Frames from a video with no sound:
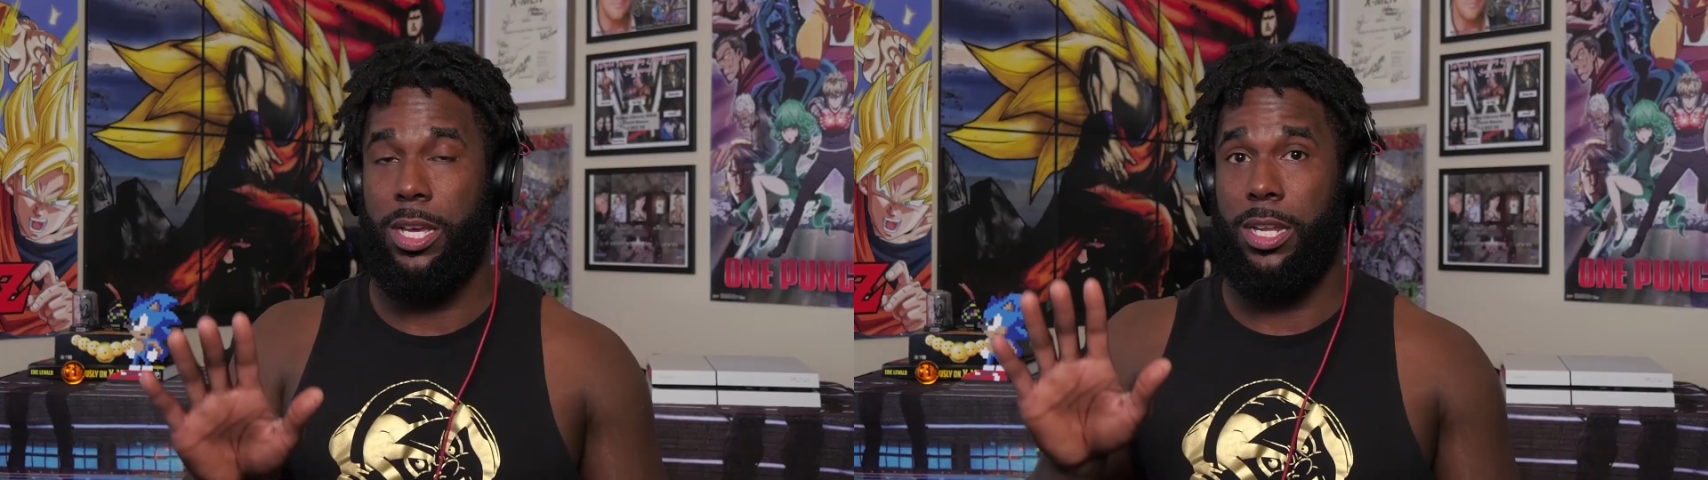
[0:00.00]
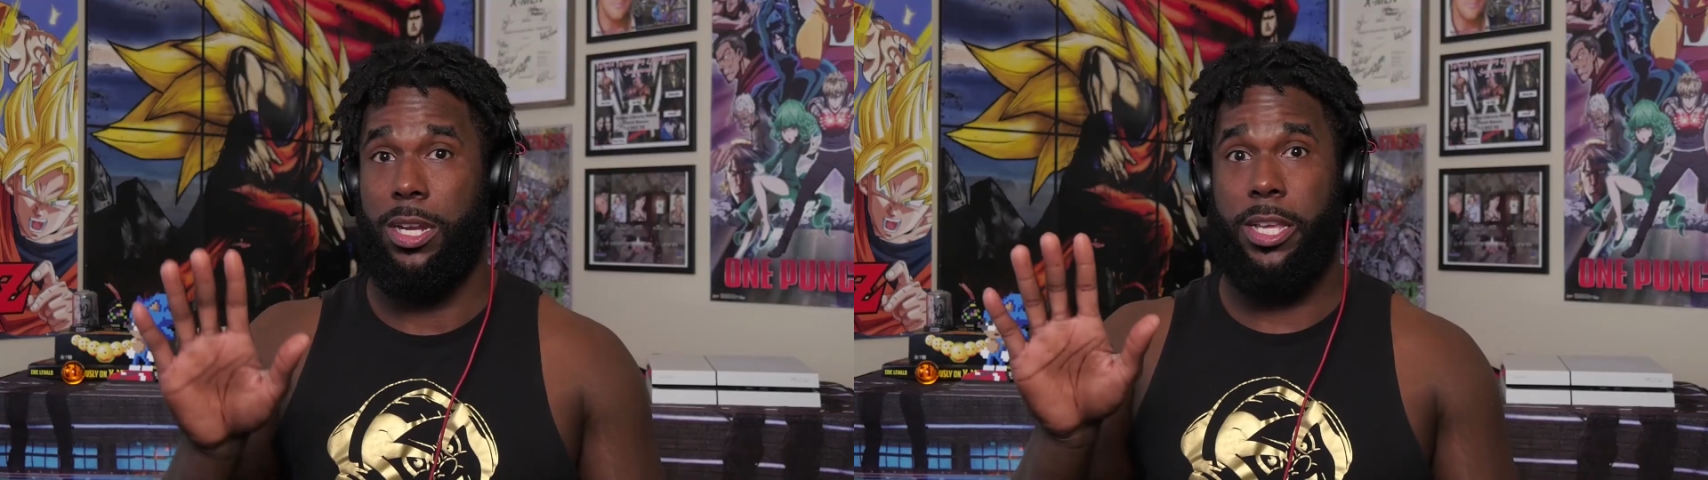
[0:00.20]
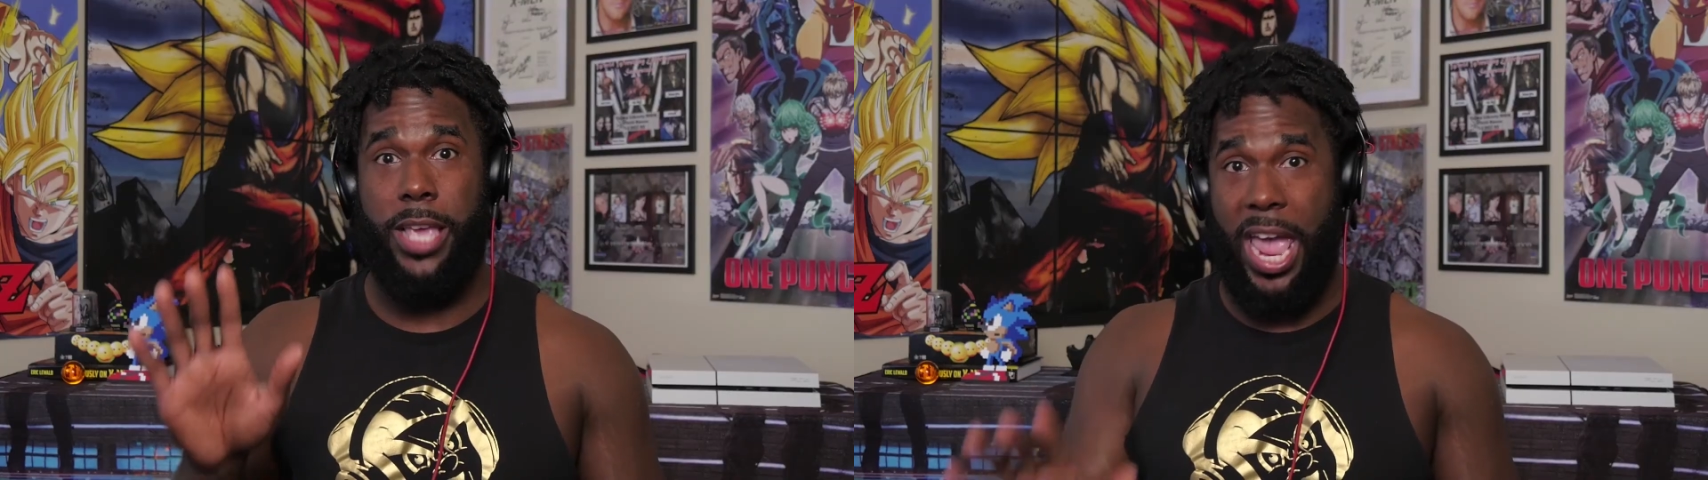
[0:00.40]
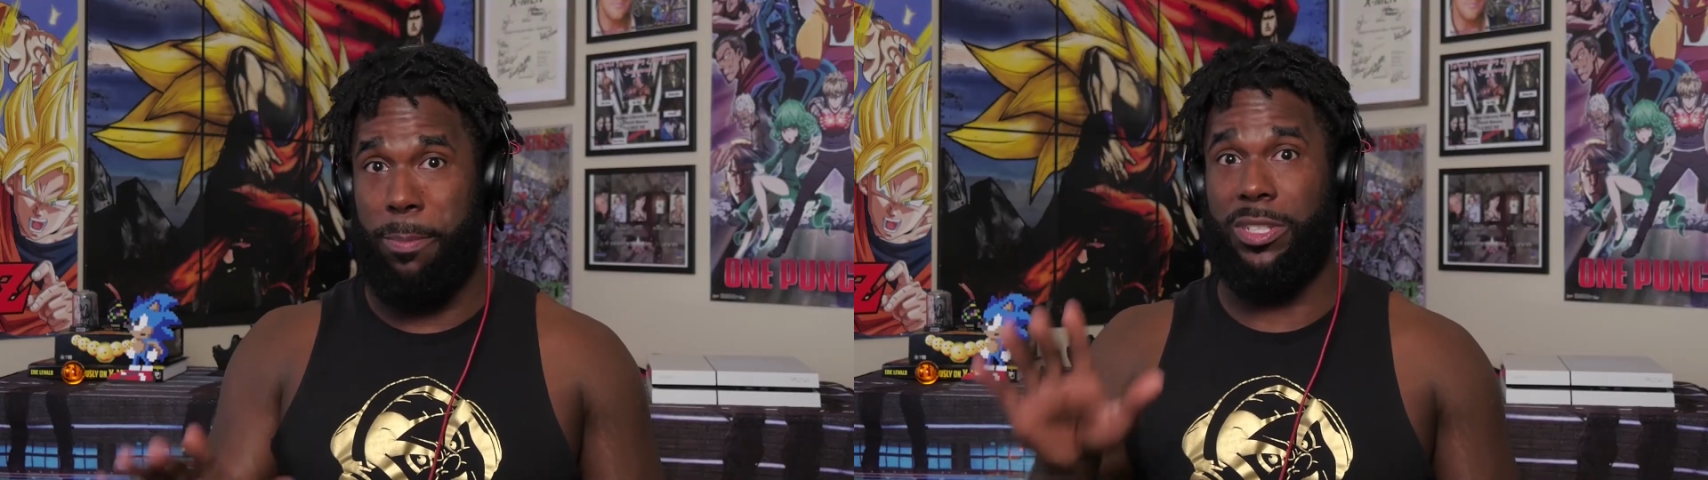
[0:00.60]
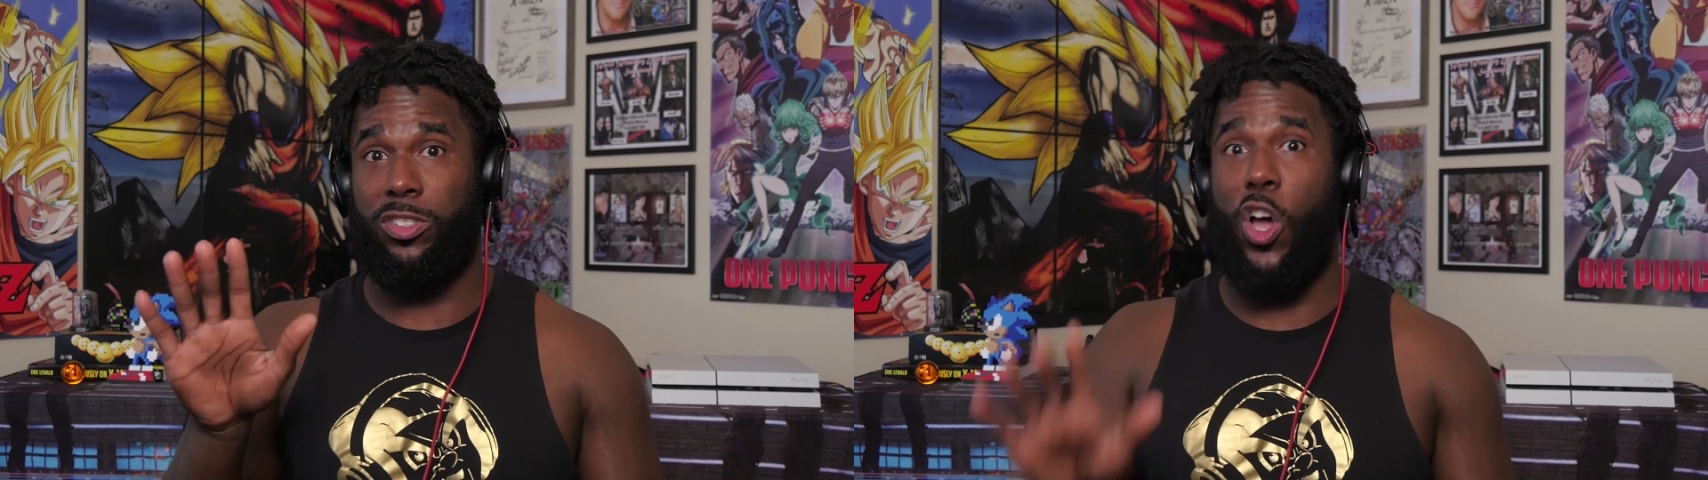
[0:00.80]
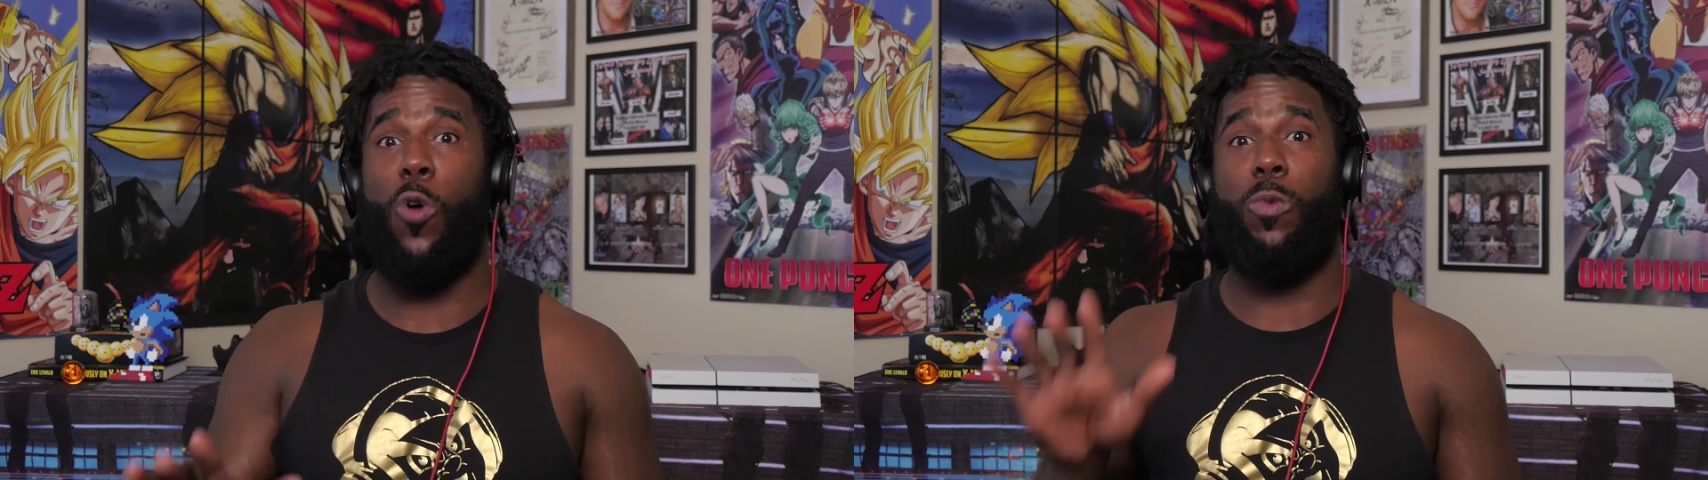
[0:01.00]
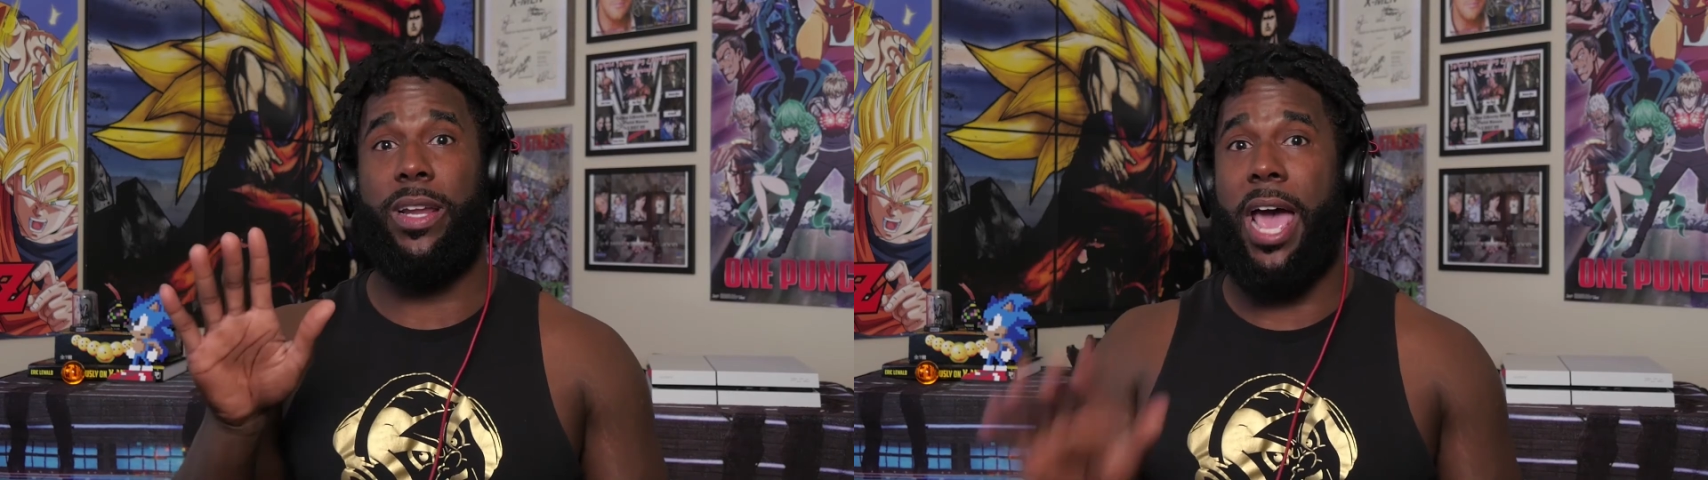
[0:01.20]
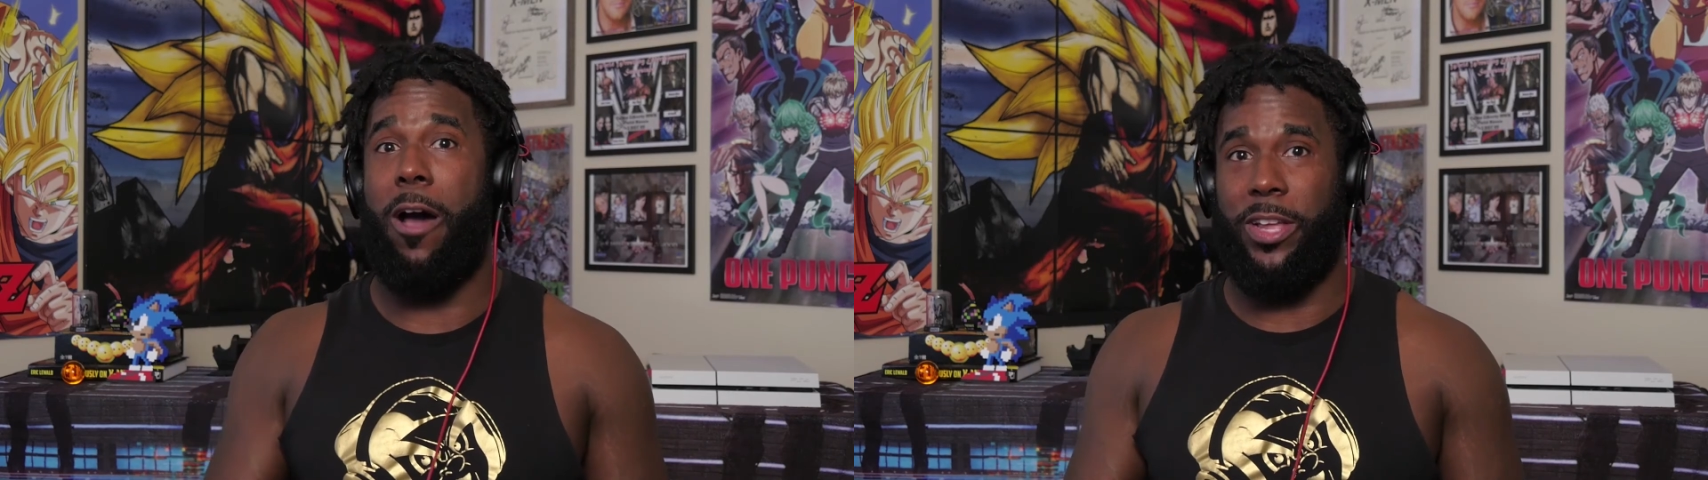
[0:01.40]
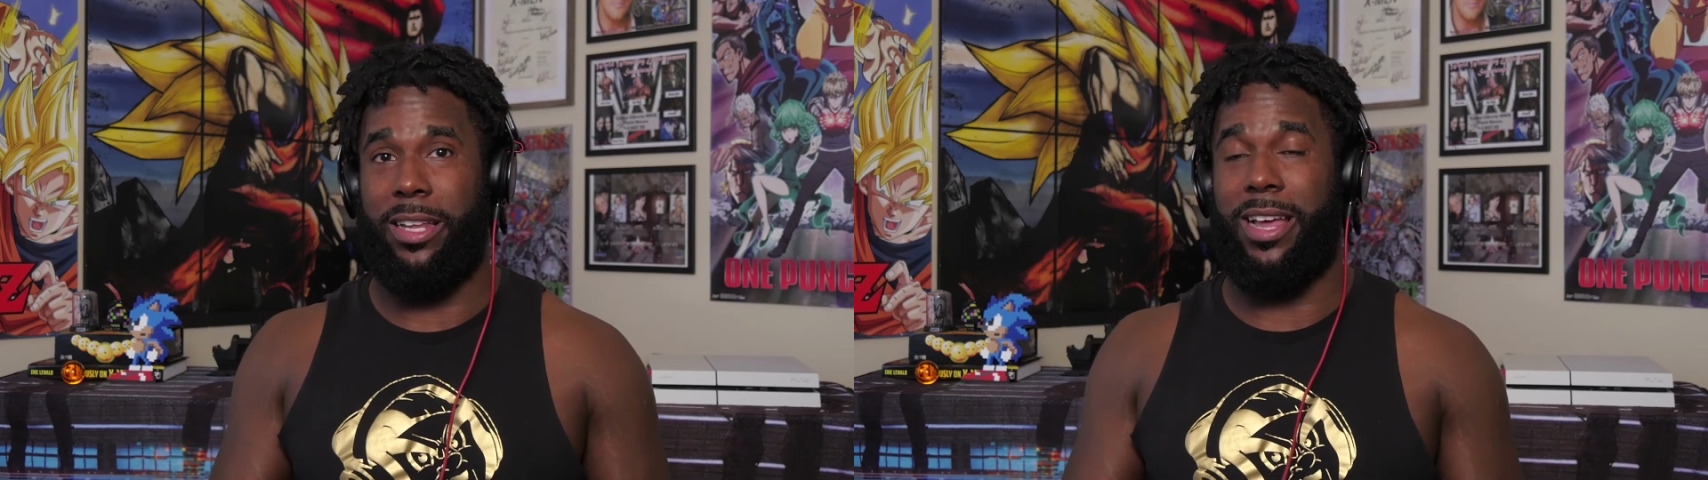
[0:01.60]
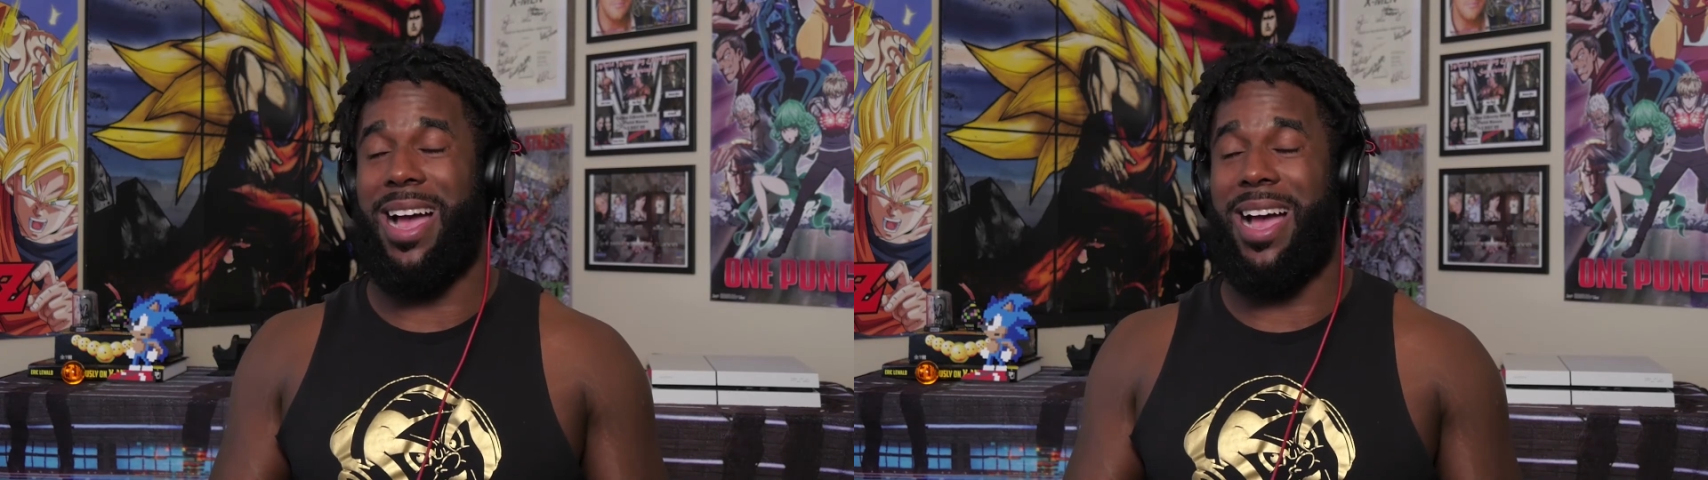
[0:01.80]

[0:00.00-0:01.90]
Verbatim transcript: The game is dope without it.